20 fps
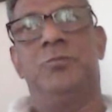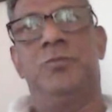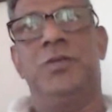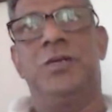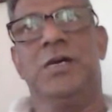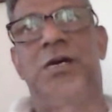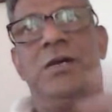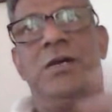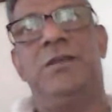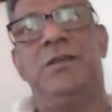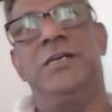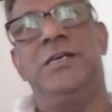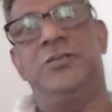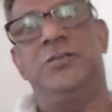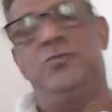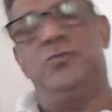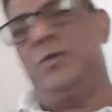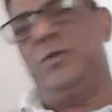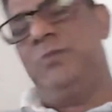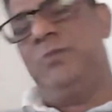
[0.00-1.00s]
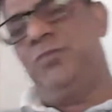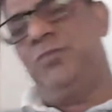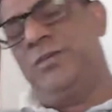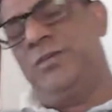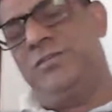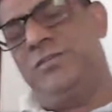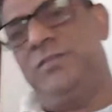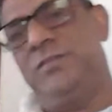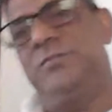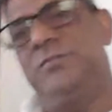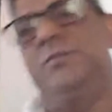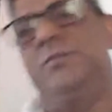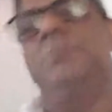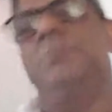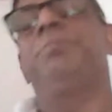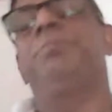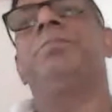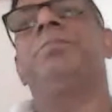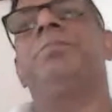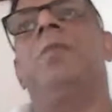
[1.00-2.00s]
They are yes, no type questions,
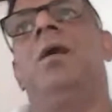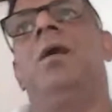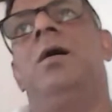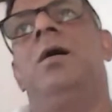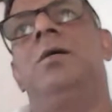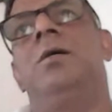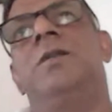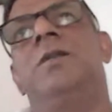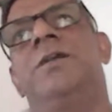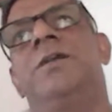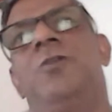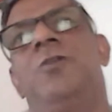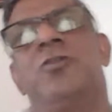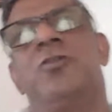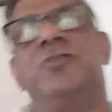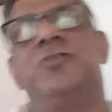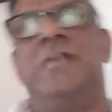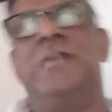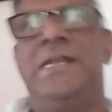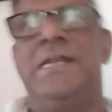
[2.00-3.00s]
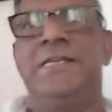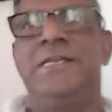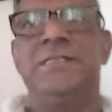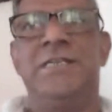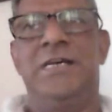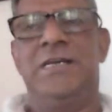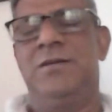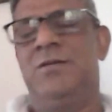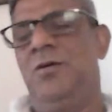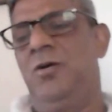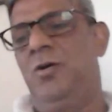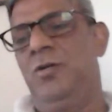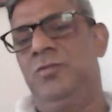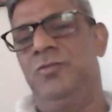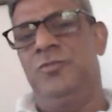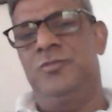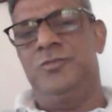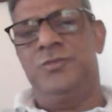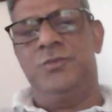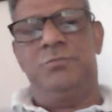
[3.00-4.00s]
that auxiliaries and
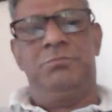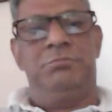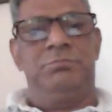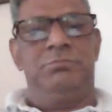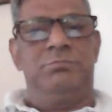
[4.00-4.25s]
all those.